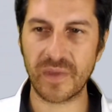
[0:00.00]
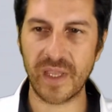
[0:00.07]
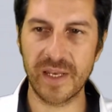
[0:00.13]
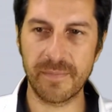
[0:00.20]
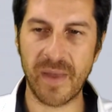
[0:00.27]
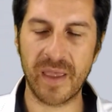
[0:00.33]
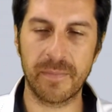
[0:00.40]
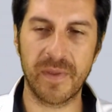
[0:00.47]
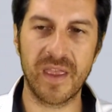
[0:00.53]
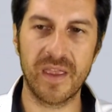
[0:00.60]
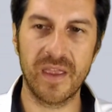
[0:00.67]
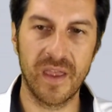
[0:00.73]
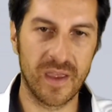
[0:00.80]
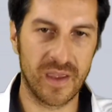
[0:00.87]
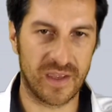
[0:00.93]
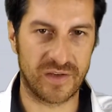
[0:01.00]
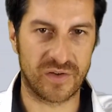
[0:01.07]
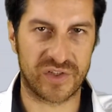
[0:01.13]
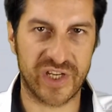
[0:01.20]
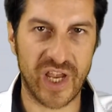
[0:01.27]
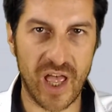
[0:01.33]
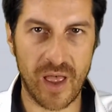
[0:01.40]
It might be in
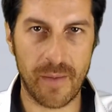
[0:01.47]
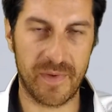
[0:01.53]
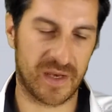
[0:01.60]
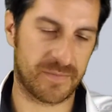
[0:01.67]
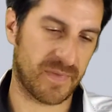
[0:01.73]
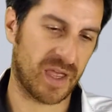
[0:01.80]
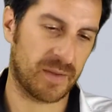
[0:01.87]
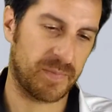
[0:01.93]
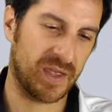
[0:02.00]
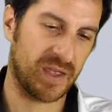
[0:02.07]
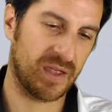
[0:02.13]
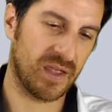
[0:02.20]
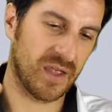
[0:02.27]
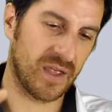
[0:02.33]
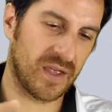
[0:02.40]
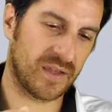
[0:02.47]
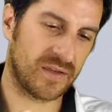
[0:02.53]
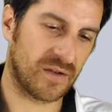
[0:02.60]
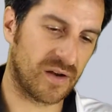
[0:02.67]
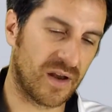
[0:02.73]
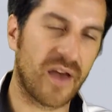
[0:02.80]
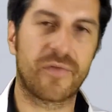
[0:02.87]
your job, it might be in
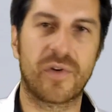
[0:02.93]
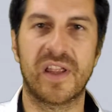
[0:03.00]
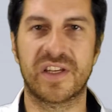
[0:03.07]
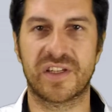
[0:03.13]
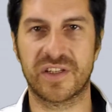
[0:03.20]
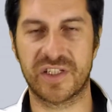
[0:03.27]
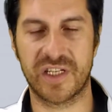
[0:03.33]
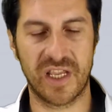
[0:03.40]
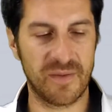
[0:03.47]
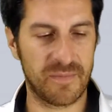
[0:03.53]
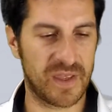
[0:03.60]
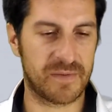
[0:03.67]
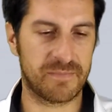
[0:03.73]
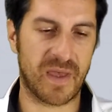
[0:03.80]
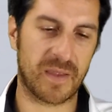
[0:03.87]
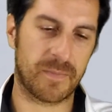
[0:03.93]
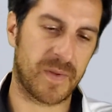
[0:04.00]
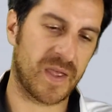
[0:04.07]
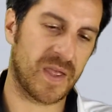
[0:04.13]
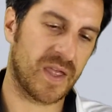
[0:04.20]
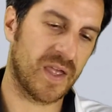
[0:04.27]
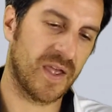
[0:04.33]
your love relationship, it might
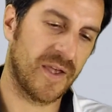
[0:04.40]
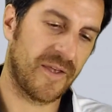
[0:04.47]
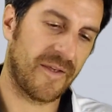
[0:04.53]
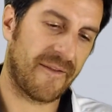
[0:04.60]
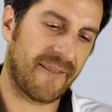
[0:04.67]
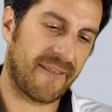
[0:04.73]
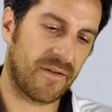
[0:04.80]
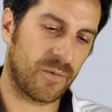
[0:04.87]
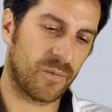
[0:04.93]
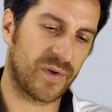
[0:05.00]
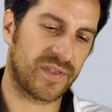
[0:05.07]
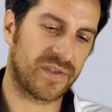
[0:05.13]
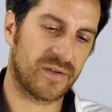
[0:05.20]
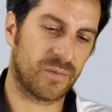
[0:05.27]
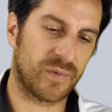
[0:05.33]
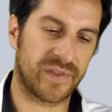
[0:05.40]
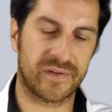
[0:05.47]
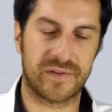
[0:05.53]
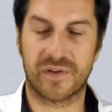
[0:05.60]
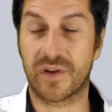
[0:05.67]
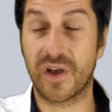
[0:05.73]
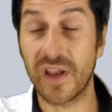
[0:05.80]
be with
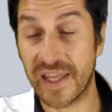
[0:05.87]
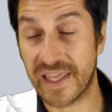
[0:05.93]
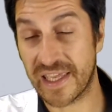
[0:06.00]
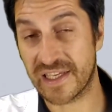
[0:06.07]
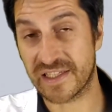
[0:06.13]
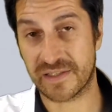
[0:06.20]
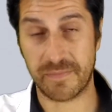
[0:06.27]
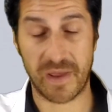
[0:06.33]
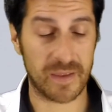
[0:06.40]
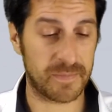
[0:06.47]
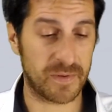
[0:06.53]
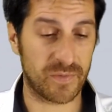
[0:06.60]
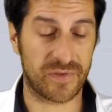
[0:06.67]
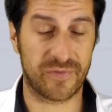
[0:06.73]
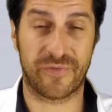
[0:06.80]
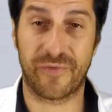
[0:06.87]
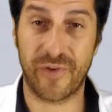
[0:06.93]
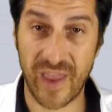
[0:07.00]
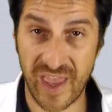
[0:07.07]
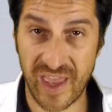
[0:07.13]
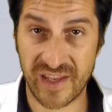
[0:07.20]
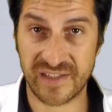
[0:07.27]
your colleagues, it might be with your
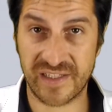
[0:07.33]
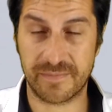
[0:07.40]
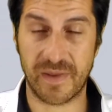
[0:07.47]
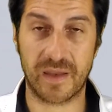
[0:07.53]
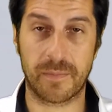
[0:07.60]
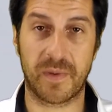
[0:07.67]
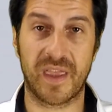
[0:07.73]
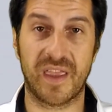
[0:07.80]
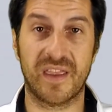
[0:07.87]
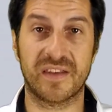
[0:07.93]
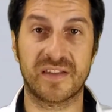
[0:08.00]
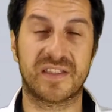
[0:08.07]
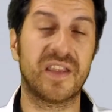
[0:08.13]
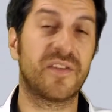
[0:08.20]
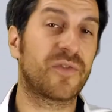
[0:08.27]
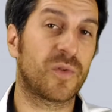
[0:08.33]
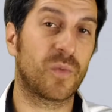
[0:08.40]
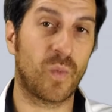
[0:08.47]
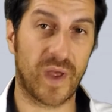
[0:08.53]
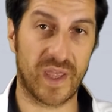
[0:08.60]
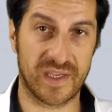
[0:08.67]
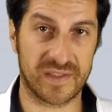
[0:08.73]
friends, it might be
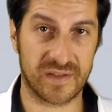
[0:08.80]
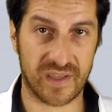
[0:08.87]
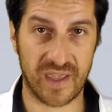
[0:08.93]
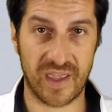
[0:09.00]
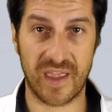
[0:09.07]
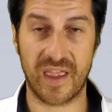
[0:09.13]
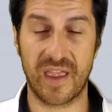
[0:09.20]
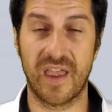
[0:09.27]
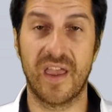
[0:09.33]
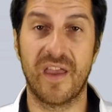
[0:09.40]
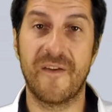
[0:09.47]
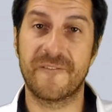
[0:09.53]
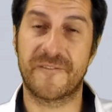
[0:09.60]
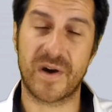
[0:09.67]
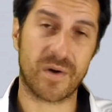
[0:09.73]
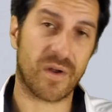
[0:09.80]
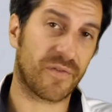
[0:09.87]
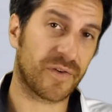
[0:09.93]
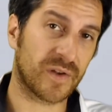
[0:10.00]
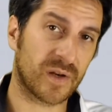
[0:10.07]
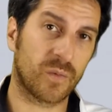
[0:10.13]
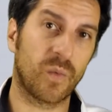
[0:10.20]
different ways, okay? Very
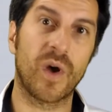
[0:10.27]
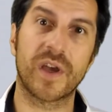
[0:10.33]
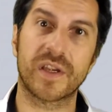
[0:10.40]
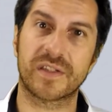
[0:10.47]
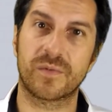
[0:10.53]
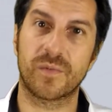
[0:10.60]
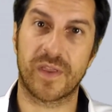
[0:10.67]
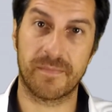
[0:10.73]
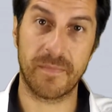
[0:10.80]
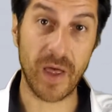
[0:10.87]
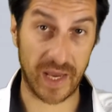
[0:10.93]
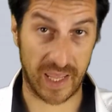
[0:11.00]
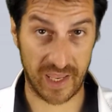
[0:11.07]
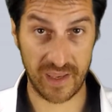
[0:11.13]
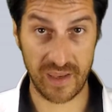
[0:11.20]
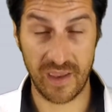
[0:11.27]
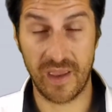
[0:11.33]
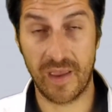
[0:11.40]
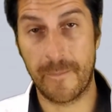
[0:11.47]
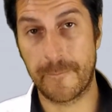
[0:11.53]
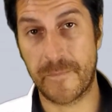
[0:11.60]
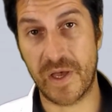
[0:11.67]
often it works with money,
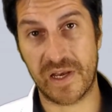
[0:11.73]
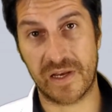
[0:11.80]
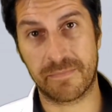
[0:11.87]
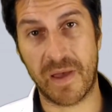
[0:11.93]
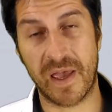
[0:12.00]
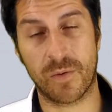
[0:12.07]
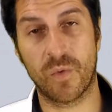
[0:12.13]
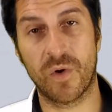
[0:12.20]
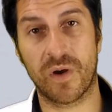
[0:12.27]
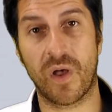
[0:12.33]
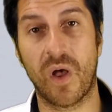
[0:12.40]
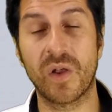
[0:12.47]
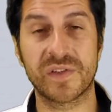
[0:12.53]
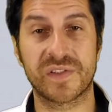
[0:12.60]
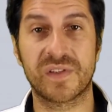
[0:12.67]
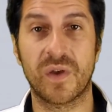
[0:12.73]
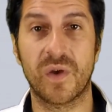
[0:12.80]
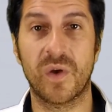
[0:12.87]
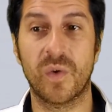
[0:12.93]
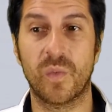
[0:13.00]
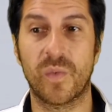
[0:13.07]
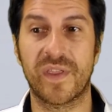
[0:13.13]
but it might work
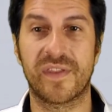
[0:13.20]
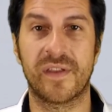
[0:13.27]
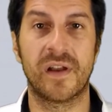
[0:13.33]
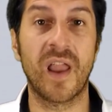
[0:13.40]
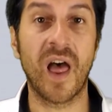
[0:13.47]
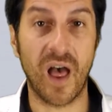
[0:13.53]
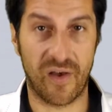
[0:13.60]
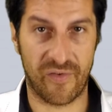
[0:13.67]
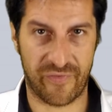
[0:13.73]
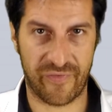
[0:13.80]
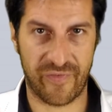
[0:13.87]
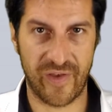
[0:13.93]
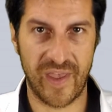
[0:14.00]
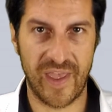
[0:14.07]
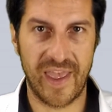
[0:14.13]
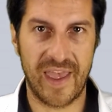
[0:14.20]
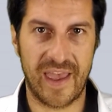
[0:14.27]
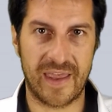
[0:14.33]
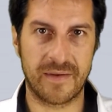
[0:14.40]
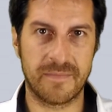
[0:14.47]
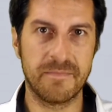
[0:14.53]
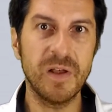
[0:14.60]
also with love.
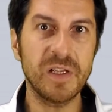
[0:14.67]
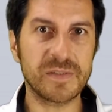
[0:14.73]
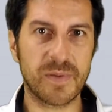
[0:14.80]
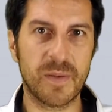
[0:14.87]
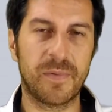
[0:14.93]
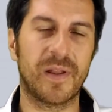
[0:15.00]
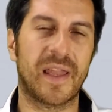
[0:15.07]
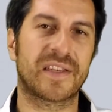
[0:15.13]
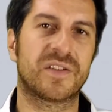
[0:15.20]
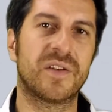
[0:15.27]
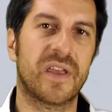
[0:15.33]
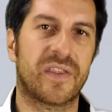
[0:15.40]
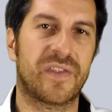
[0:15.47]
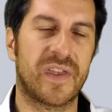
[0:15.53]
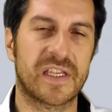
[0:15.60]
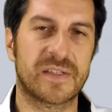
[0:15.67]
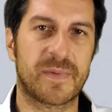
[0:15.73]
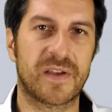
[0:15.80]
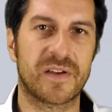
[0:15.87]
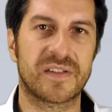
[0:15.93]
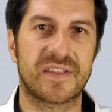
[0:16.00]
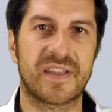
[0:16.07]
And most people are doing things
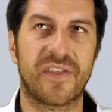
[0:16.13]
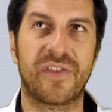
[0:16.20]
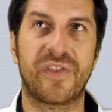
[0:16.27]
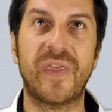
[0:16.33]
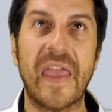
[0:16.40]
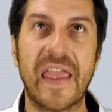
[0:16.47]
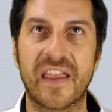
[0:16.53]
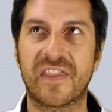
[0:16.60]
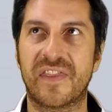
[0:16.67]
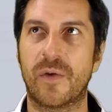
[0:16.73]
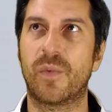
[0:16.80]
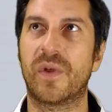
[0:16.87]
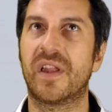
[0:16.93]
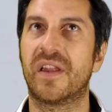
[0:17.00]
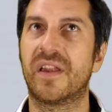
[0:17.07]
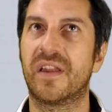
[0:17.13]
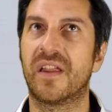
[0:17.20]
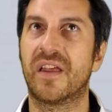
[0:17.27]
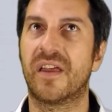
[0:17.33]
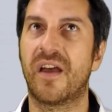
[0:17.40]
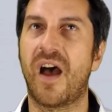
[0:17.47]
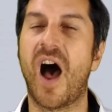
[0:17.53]
because they think they
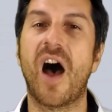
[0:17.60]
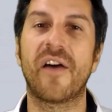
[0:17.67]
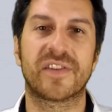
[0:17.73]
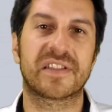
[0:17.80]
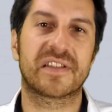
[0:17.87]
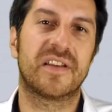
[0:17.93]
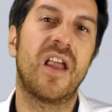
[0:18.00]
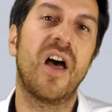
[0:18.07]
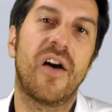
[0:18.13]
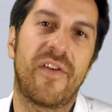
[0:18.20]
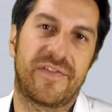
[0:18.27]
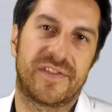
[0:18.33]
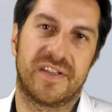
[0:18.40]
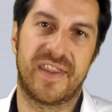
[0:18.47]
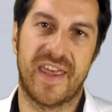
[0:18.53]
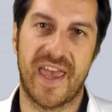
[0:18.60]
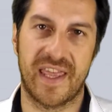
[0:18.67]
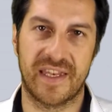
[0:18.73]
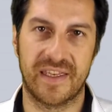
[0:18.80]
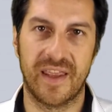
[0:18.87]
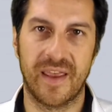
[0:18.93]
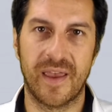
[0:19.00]
will harvest love after
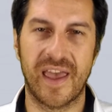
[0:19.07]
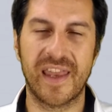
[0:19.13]
that.